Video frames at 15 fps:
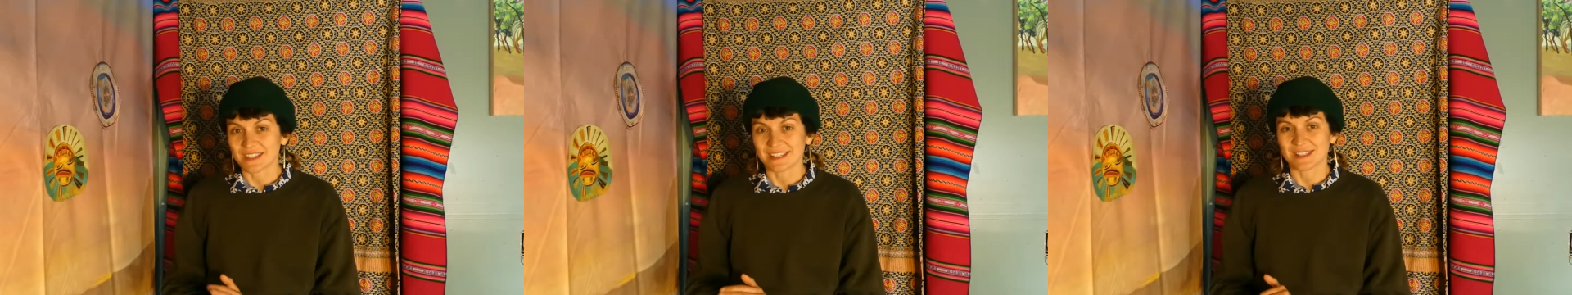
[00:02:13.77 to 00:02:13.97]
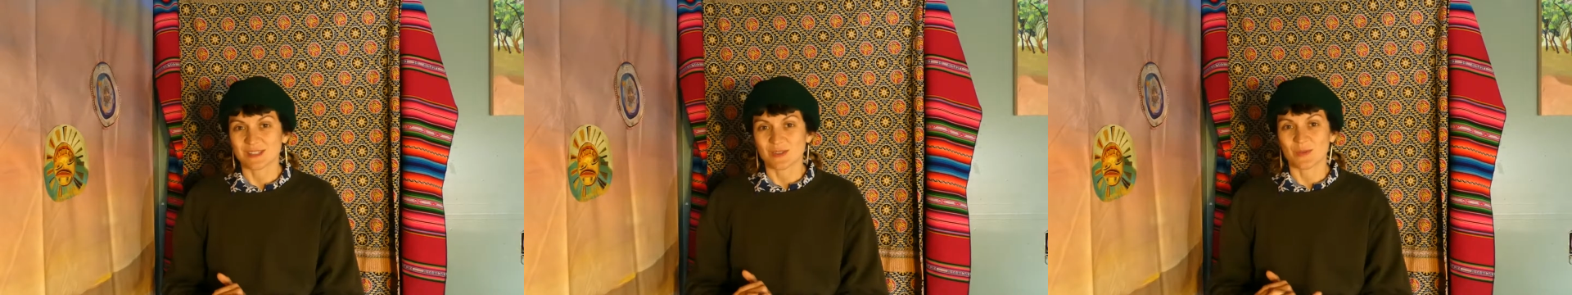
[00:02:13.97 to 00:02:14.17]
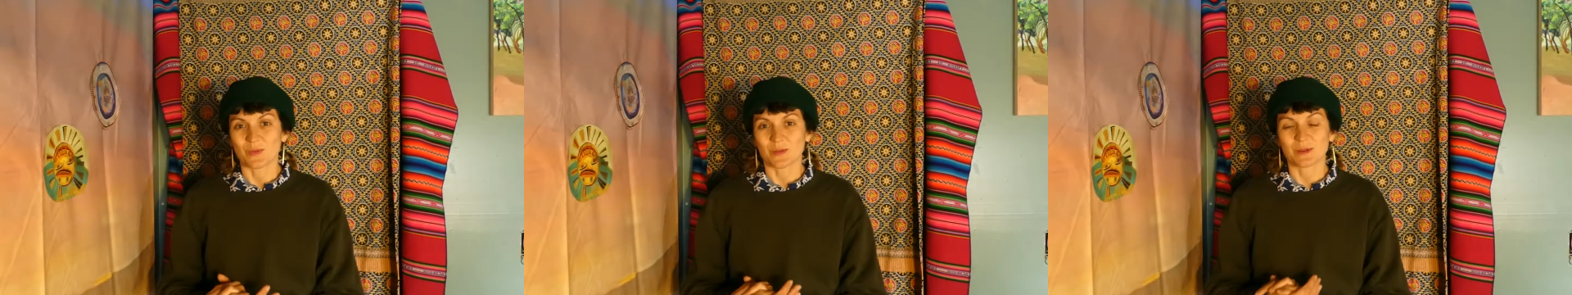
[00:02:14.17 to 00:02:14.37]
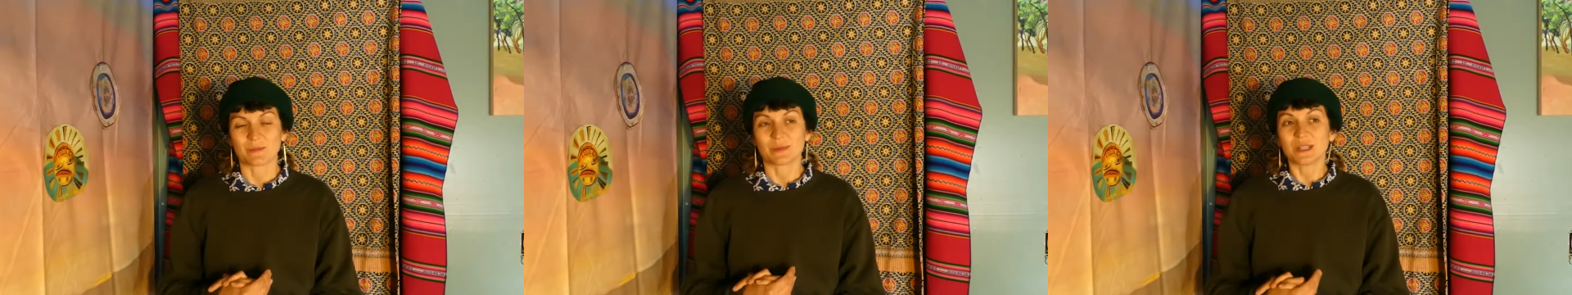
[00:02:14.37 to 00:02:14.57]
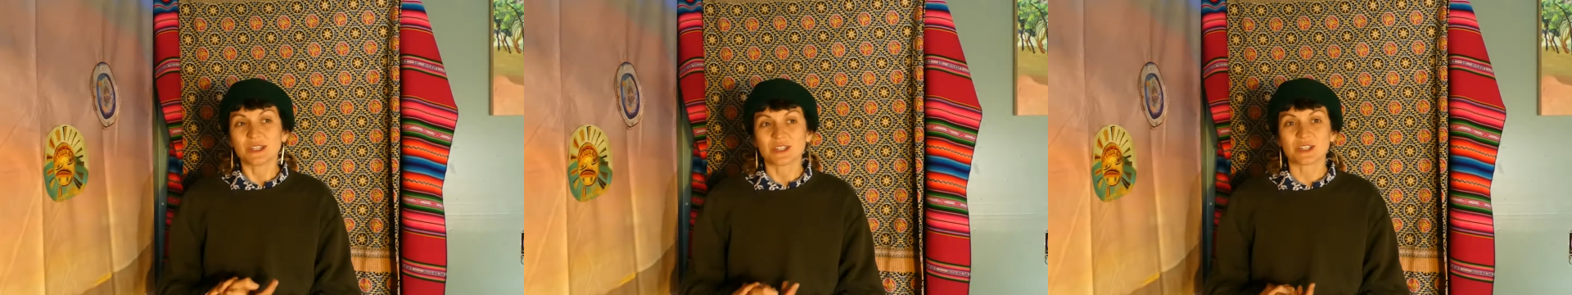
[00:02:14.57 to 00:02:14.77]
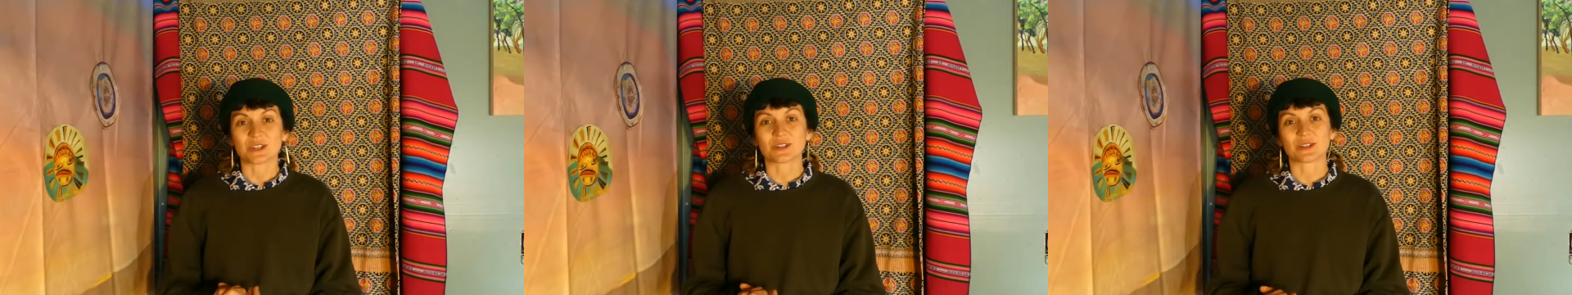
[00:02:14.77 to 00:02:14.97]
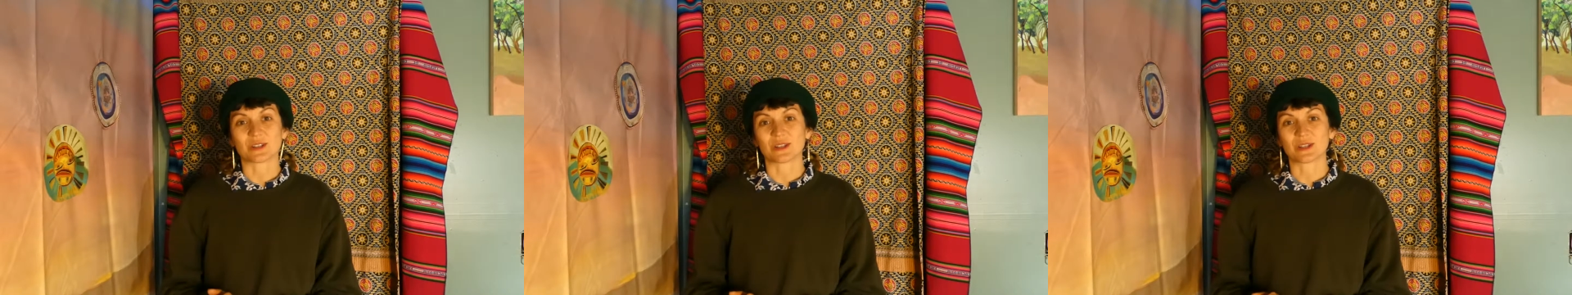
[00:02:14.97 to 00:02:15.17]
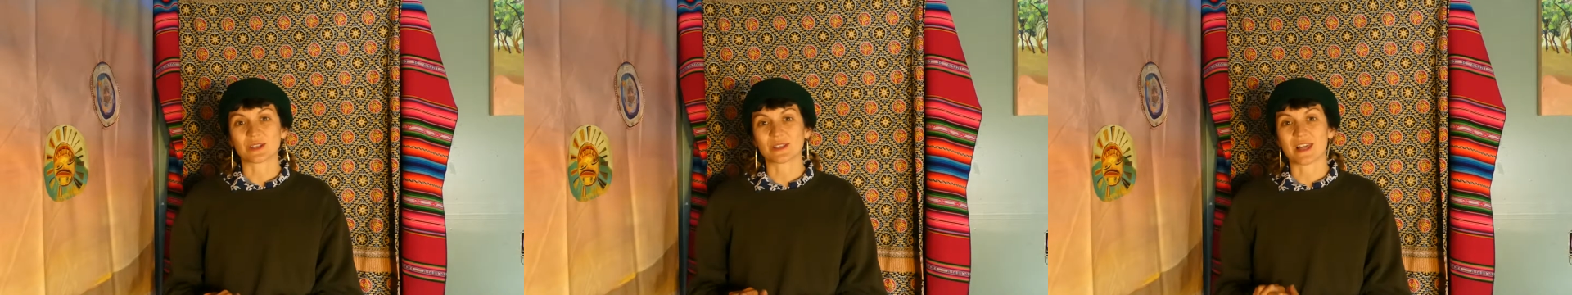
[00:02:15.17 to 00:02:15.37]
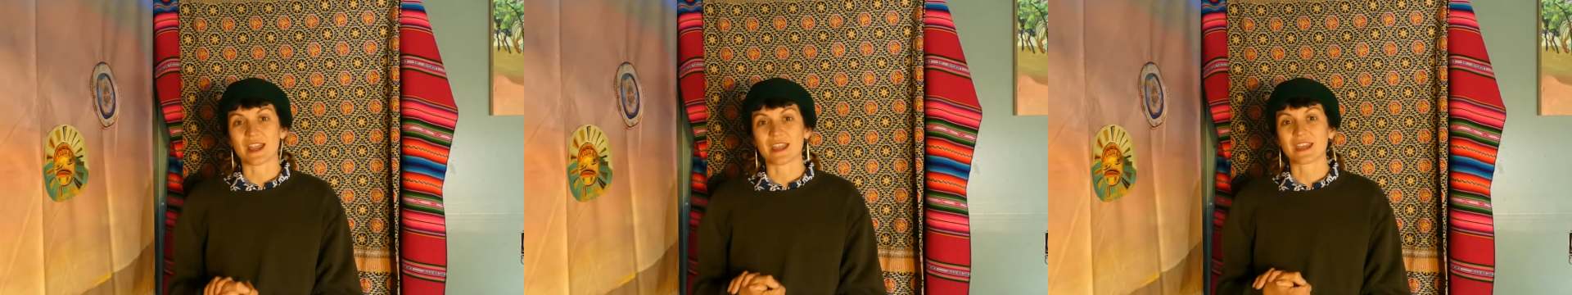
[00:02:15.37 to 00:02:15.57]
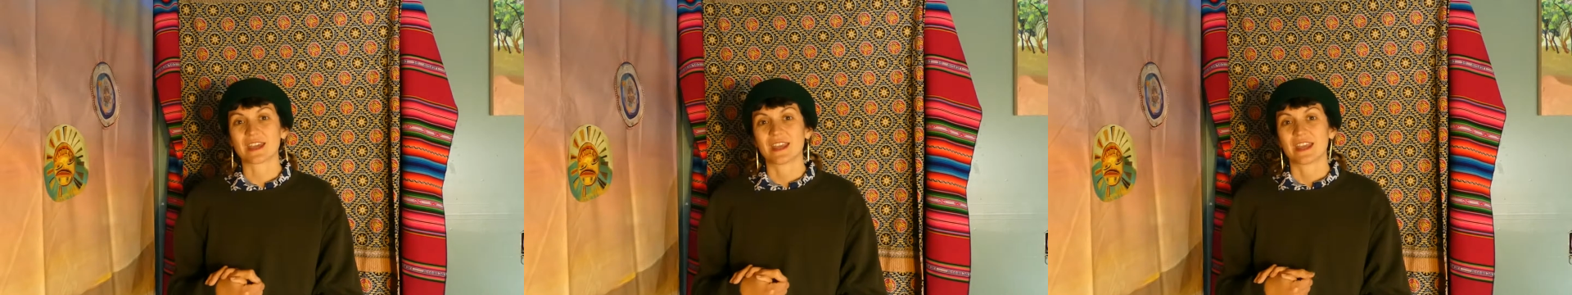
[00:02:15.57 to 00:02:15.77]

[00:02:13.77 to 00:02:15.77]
And so completion could look like